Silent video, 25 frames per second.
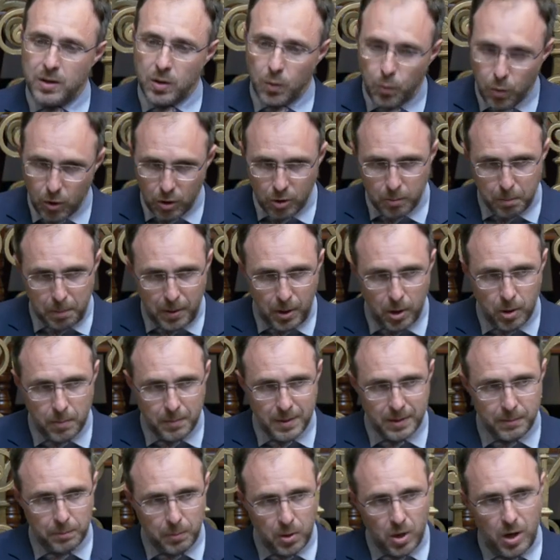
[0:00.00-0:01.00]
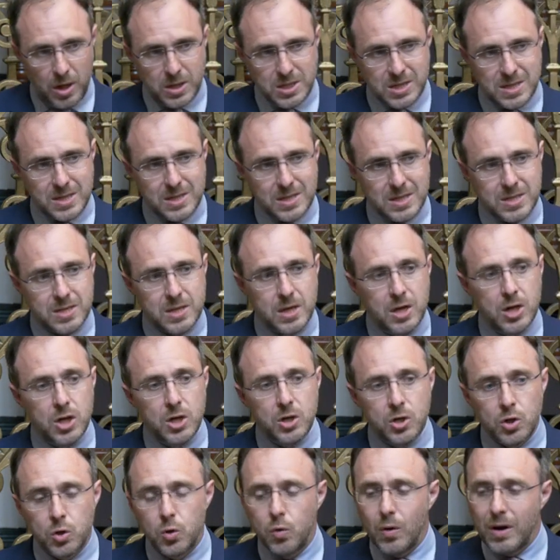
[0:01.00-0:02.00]
the work permit process
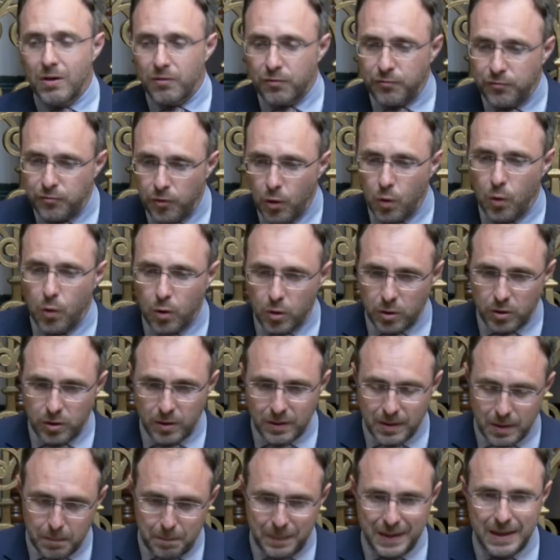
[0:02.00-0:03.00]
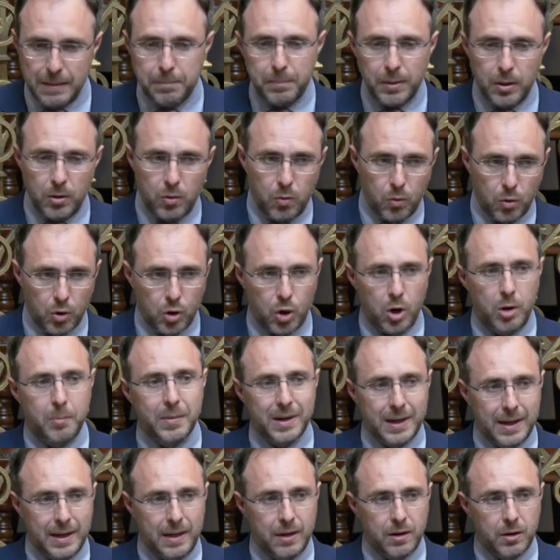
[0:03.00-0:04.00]
to afford the people who are
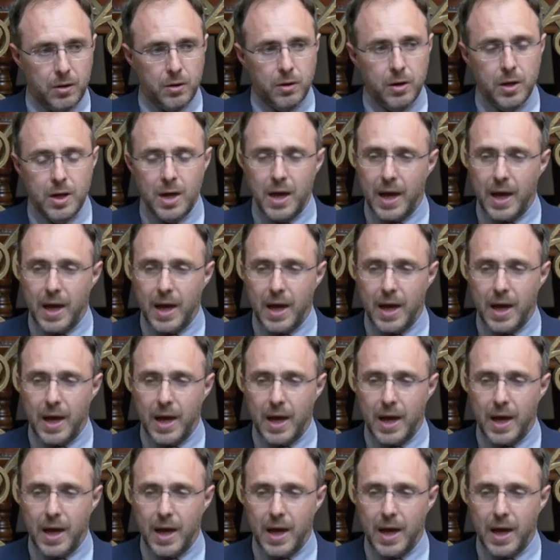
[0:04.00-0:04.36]
coming here